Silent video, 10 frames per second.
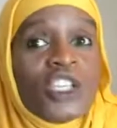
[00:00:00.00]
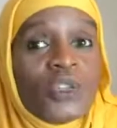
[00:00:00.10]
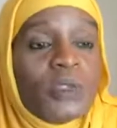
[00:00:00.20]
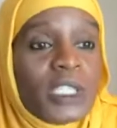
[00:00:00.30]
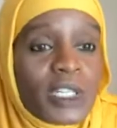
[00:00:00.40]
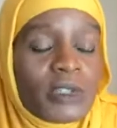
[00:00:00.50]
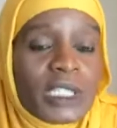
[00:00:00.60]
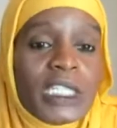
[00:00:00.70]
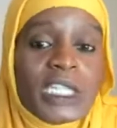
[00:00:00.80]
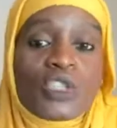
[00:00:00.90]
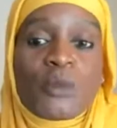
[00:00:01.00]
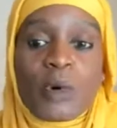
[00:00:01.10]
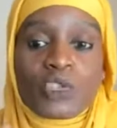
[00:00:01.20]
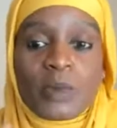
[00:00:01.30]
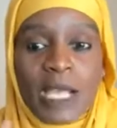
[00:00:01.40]
you literally need to
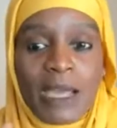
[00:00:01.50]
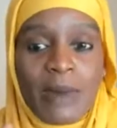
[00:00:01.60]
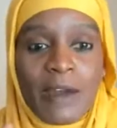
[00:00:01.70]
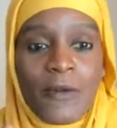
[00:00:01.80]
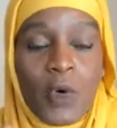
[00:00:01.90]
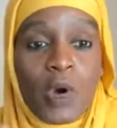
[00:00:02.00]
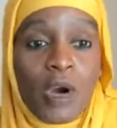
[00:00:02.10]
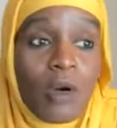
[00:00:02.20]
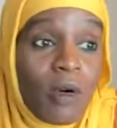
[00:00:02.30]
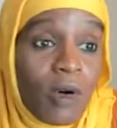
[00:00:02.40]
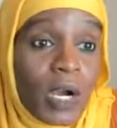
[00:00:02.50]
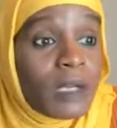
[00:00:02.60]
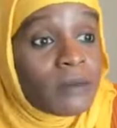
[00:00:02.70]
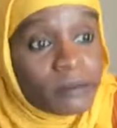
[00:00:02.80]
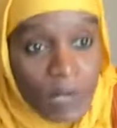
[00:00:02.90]
multiply it by 4
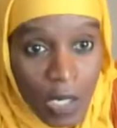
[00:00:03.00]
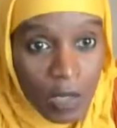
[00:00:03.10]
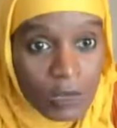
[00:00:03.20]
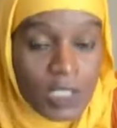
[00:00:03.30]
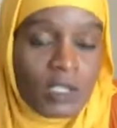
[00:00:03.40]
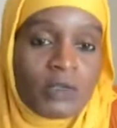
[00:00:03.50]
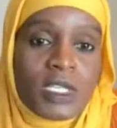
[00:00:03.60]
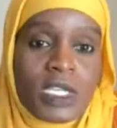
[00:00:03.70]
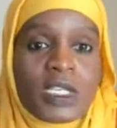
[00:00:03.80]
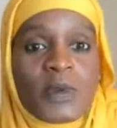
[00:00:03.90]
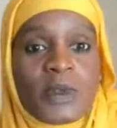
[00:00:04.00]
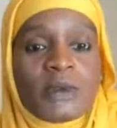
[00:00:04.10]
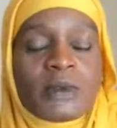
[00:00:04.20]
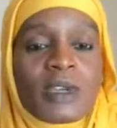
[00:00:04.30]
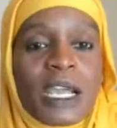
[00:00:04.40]
or only use a teaspoon,
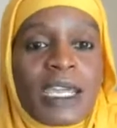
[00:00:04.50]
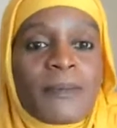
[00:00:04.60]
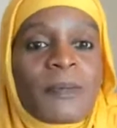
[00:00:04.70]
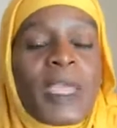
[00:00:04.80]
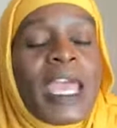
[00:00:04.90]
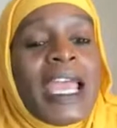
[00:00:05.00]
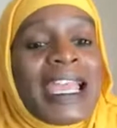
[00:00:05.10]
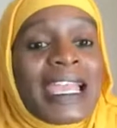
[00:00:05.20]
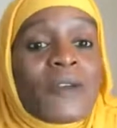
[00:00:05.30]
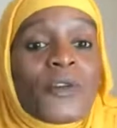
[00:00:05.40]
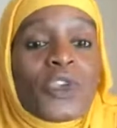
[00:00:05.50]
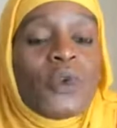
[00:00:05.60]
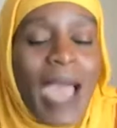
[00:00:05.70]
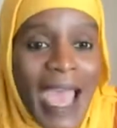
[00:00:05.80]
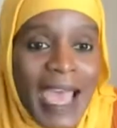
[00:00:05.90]
right? If
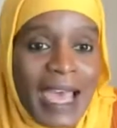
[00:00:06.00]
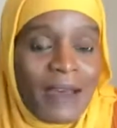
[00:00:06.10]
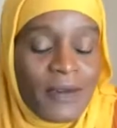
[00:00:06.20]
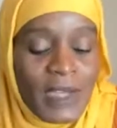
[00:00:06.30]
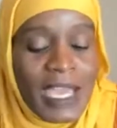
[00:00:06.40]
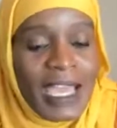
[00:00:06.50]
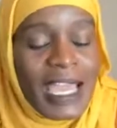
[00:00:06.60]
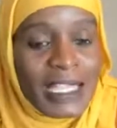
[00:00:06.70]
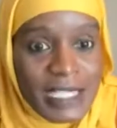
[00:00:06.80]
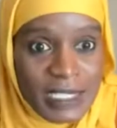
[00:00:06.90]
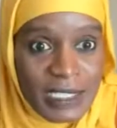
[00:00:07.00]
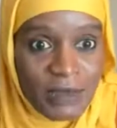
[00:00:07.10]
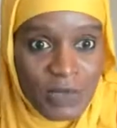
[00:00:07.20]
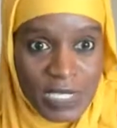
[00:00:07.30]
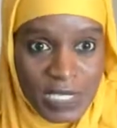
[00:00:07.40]
you have
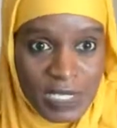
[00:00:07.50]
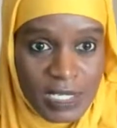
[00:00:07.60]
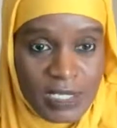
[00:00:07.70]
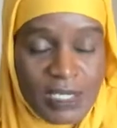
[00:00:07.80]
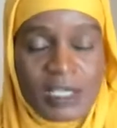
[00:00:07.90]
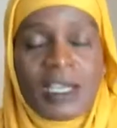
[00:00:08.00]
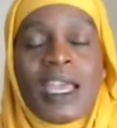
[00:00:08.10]
insulin resistance